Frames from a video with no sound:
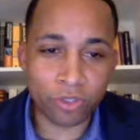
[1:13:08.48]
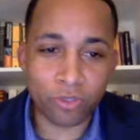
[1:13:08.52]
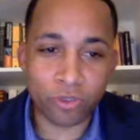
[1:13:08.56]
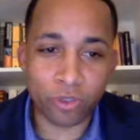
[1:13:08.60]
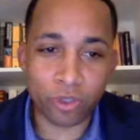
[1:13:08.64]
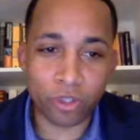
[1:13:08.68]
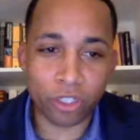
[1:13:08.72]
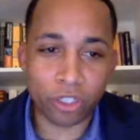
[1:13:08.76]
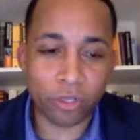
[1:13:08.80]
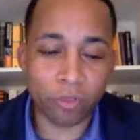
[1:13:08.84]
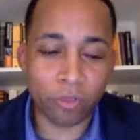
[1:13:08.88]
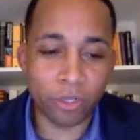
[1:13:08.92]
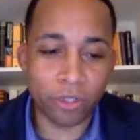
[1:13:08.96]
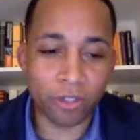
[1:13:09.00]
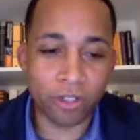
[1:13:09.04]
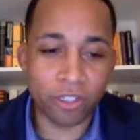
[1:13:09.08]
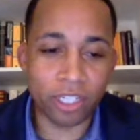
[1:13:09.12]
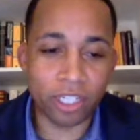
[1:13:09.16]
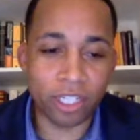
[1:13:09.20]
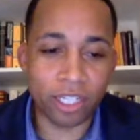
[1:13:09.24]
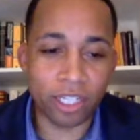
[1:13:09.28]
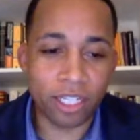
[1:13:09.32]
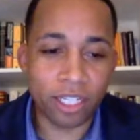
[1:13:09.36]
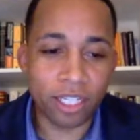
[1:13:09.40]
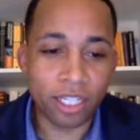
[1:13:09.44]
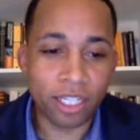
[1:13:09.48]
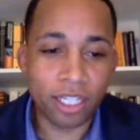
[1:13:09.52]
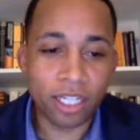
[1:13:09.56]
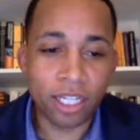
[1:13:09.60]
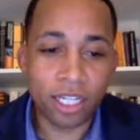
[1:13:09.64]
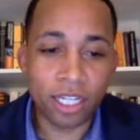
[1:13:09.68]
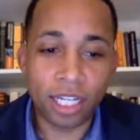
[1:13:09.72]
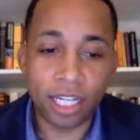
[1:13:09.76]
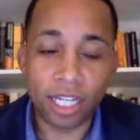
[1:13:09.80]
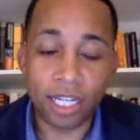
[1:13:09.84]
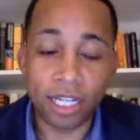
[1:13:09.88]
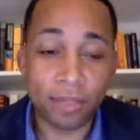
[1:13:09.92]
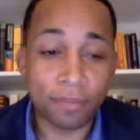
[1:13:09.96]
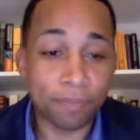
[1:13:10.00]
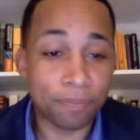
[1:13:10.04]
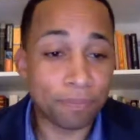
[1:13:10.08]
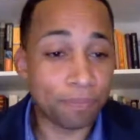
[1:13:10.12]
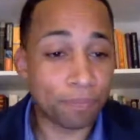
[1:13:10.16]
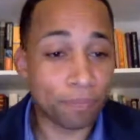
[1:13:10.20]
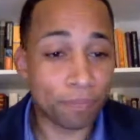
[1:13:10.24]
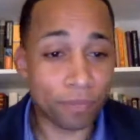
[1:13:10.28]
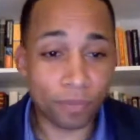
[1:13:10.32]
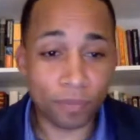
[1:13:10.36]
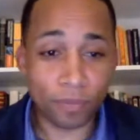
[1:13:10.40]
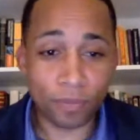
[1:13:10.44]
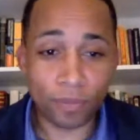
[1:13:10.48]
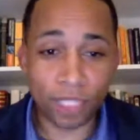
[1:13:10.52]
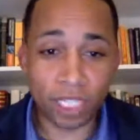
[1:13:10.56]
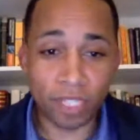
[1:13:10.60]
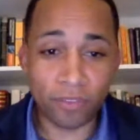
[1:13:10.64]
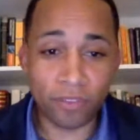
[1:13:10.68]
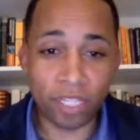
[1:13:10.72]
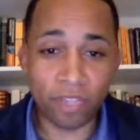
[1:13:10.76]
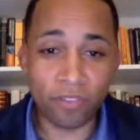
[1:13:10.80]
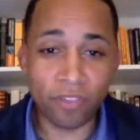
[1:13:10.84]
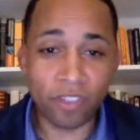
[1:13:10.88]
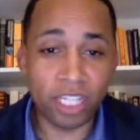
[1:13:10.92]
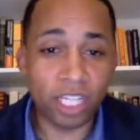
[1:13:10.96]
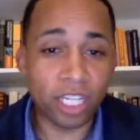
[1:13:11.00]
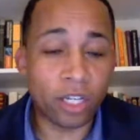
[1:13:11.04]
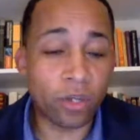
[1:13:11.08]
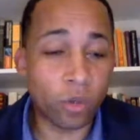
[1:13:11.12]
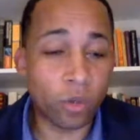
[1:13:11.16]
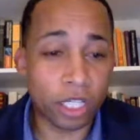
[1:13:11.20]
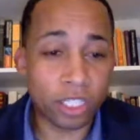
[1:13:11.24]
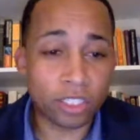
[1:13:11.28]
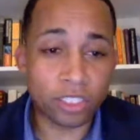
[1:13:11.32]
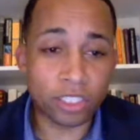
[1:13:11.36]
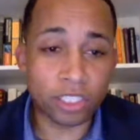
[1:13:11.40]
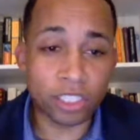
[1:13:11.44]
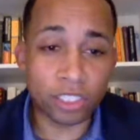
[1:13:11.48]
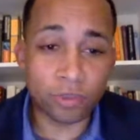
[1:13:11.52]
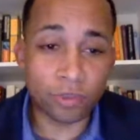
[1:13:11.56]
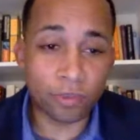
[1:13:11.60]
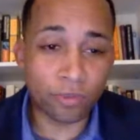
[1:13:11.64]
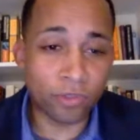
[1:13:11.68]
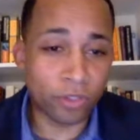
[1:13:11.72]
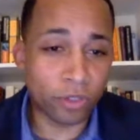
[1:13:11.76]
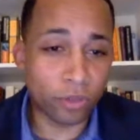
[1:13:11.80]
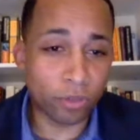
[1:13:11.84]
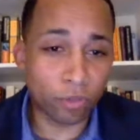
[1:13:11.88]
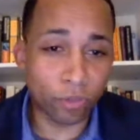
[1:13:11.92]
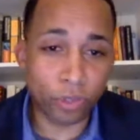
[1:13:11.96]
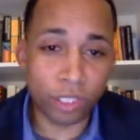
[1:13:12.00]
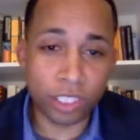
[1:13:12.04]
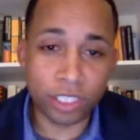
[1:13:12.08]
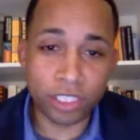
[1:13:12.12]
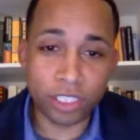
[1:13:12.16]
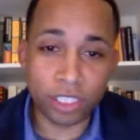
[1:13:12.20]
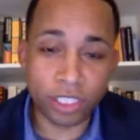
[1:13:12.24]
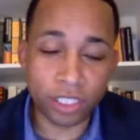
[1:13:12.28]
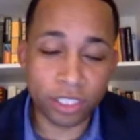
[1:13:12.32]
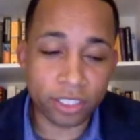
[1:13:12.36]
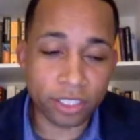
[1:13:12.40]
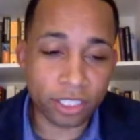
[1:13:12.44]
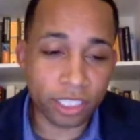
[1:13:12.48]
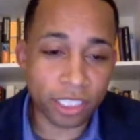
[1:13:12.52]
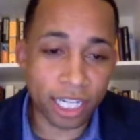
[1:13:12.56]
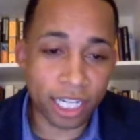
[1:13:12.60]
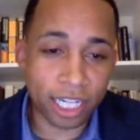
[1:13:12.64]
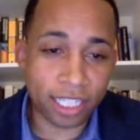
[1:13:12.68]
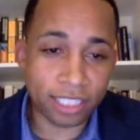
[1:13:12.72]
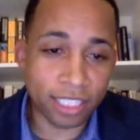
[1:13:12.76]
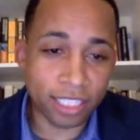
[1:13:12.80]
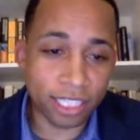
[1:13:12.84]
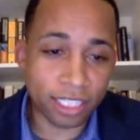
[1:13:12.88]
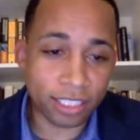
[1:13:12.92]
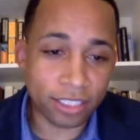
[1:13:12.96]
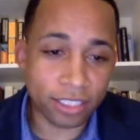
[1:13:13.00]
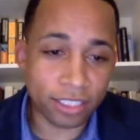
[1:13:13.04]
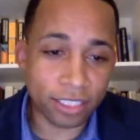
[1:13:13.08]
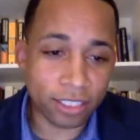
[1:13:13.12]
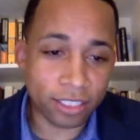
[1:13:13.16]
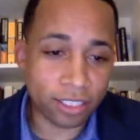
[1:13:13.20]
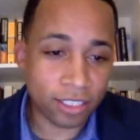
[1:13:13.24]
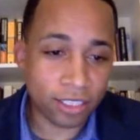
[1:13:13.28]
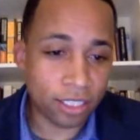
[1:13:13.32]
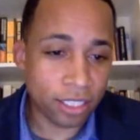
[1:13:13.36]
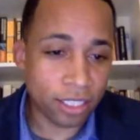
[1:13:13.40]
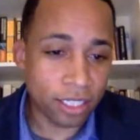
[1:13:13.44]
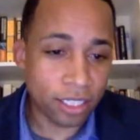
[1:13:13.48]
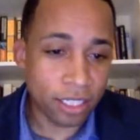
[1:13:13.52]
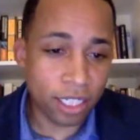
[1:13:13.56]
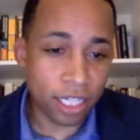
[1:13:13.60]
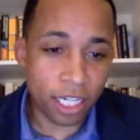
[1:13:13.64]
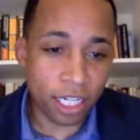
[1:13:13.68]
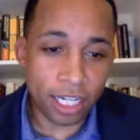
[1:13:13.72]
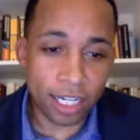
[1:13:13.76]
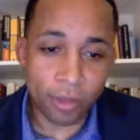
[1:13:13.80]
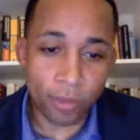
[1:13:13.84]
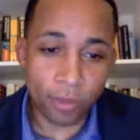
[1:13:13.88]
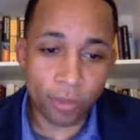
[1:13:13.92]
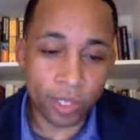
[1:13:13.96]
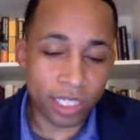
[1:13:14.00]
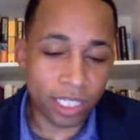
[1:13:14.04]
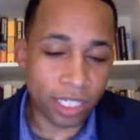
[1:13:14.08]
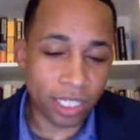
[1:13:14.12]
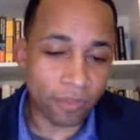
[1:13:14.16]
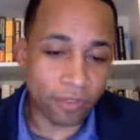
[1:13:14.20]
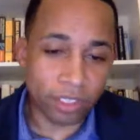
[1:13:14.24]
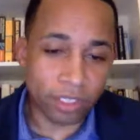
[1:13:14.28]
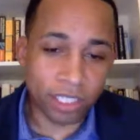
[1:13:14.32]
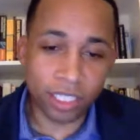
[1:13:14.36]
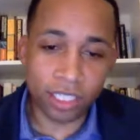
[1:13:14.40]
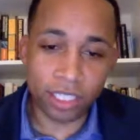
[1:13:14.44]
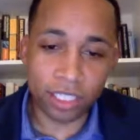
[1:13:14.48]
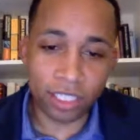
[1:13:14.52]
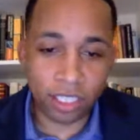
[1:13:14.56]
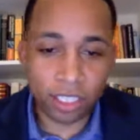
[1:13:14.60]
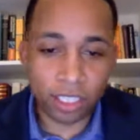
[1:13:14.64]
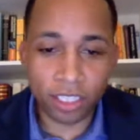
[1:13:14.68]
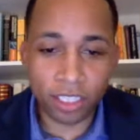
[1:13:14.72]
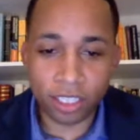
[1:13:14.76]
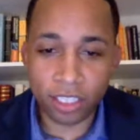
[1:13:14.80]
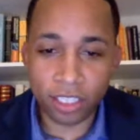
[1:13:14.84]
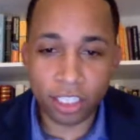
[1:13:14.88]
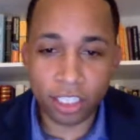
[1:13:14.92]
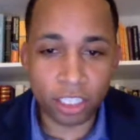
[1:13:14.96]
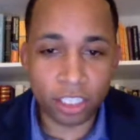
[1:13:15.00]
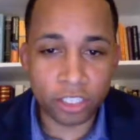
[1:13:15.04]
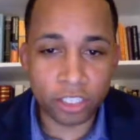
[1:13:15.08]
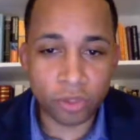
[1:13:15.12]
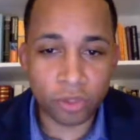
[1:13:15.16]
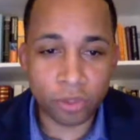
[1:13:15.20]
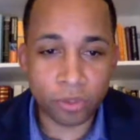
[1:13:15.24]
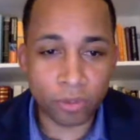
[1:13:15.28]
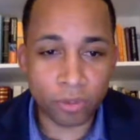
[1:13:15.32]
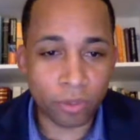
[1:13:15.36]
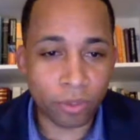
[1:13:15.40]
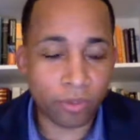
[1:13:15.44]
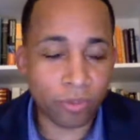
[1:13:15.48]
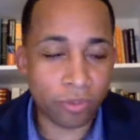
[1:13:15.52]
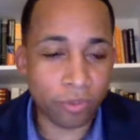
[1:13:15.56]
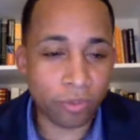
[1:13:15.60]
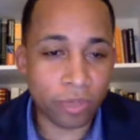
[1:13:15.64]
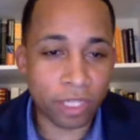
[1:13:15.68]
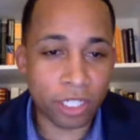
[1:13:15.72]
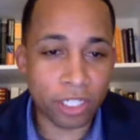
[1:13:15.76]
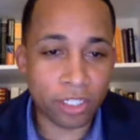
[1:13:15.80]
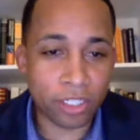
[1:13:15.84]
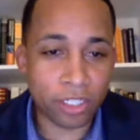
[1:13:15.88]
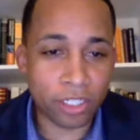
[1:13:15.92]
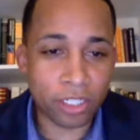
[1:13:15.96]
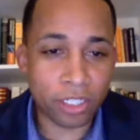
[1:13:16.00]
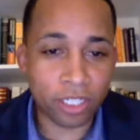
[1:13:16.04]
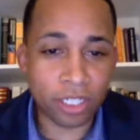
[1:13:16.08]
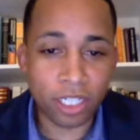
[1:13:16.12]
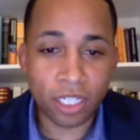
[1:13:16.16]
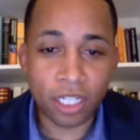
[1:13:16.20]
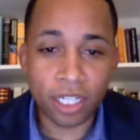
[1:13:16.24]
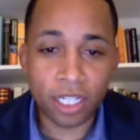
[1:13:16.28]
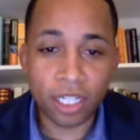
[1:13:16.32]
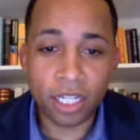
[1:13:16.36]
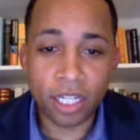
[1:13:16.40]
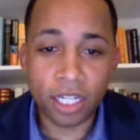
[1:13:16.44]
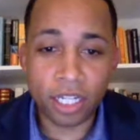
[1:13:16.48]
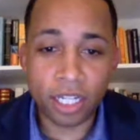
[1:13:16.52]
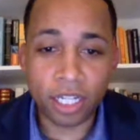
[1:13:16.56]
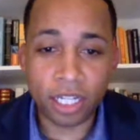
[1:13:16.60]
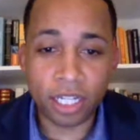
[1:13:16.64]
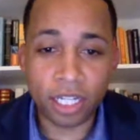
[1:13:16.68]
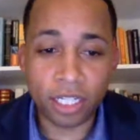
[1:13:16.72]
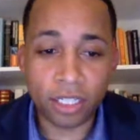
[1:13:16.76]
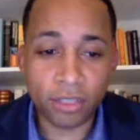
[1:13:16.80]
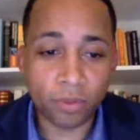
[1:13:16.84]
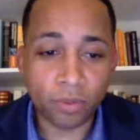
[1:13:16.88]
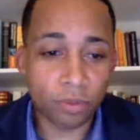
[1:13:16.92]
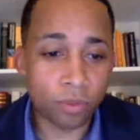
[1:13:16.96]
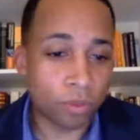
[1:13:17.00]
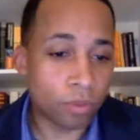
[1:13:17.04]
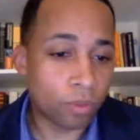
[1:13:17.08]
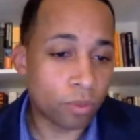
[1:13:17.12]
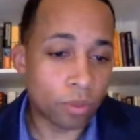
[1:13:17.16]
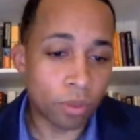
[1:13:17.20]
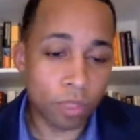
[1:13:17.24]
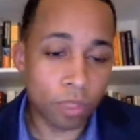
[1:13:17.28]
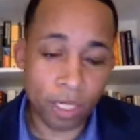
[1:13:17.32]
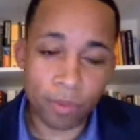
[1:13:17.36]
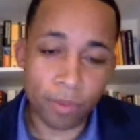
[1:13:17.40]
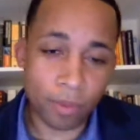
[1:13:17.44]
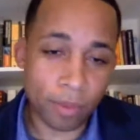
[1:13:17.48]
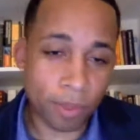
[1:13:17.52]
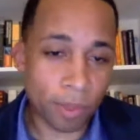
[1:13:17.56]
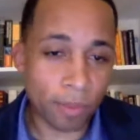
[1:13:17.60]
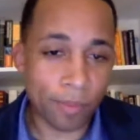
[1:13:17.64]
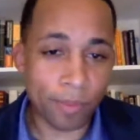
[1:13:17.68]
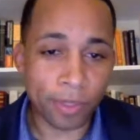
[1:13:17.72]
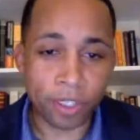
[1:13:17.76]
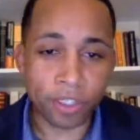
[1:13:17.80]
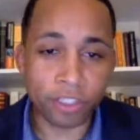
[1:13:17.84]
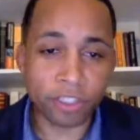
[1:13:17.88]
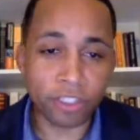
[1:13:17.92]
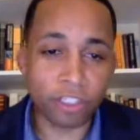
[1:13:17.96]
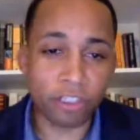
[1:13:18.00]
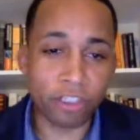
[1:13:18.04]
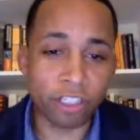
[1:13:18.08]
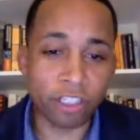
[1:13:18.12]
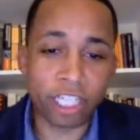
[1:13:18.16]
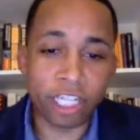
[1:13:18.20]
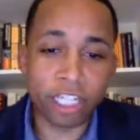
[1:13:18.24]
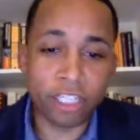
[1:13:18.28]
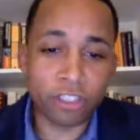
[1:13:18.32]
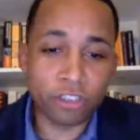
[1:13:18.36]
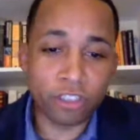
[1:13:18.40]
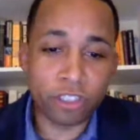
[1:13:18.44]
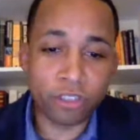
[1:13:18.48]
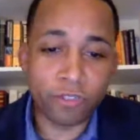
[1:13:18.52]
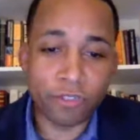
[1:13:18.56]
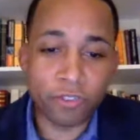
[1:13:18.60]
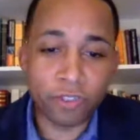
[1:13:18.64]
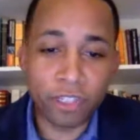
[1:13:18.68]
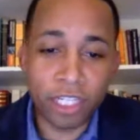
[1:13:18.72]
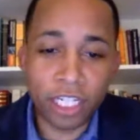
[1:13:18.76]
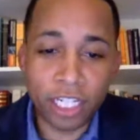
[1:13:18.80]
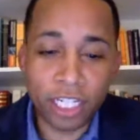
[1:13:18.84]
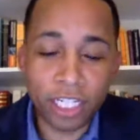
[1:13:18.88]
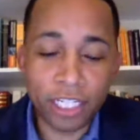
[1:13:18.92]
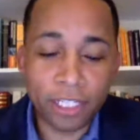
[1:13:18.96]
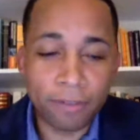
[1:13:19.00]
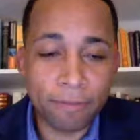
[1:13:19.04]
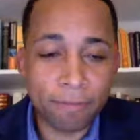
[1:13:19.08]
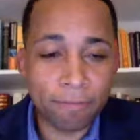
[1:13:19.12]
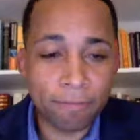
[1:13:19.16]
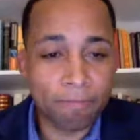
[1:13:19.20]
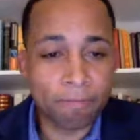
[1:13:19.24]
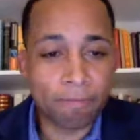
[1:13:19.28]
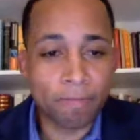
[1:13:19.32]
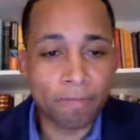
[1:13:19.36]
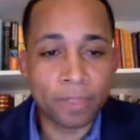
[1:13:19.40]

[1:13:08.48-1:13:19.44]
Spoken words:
for our community. If you have any questions, feel free to contact us. We definitely can get you some more information concerning Indra if you need it.